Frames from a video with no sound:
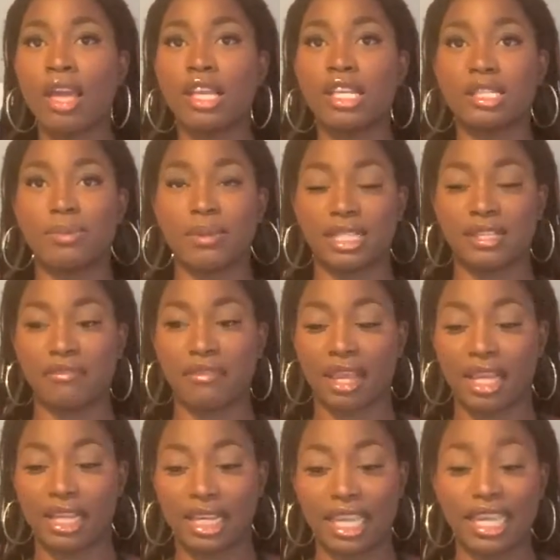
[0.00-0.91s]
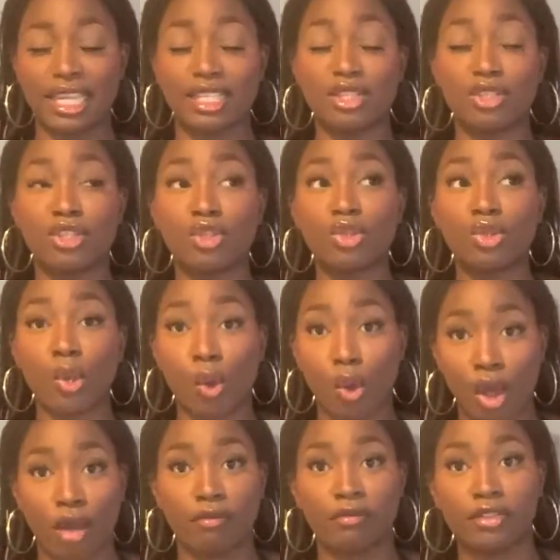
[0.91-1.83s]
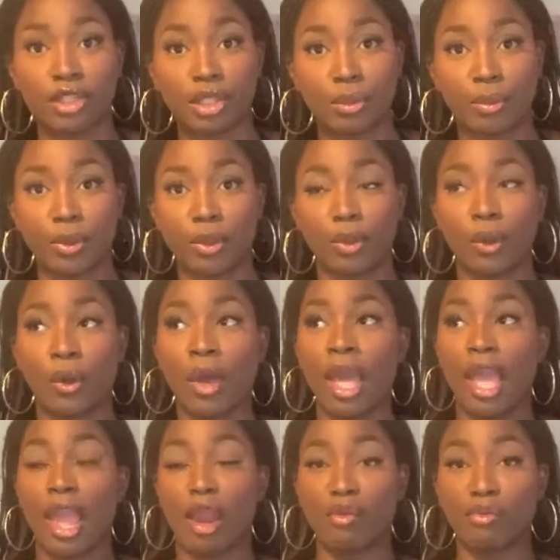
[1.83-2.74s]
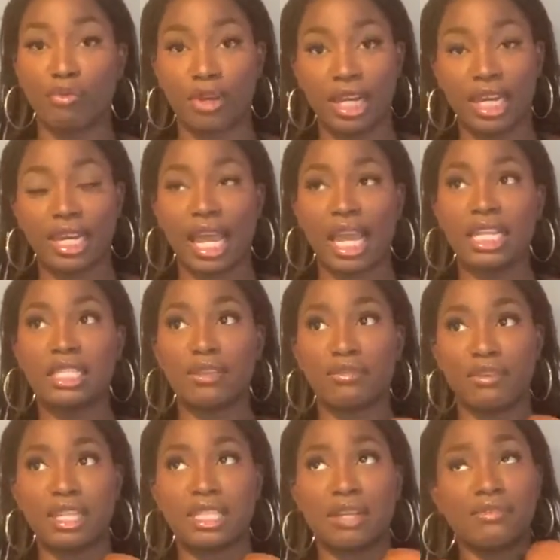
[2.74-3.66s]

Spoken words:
specifically. It's so comfortable, a really nice fit.